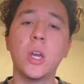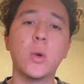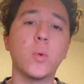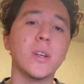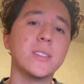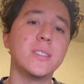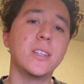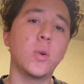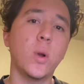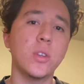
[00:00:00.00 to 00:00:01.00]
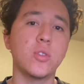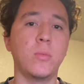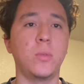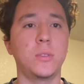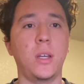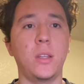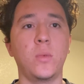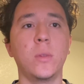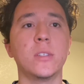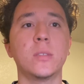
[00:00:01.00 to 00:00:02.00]
whereas sequential
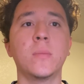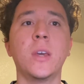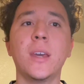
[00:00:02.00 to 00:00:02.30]
multilingualism